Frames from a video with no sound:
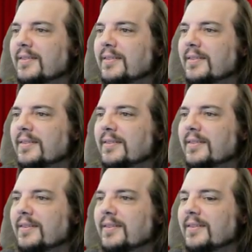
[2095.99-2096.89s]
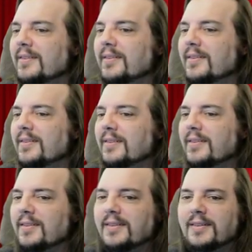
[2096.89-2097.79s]

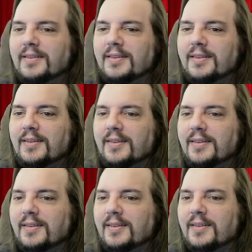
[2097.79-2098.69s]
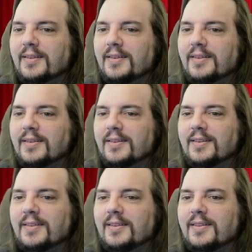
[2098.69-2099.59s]

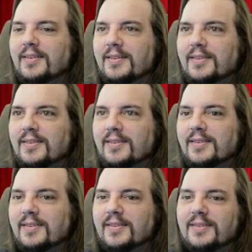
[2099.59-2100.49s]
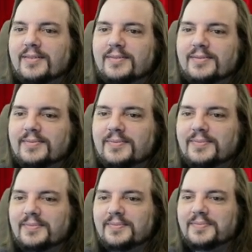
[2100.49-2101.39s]

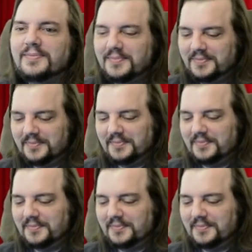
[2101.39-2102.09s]
No words are spoken by the person on screen.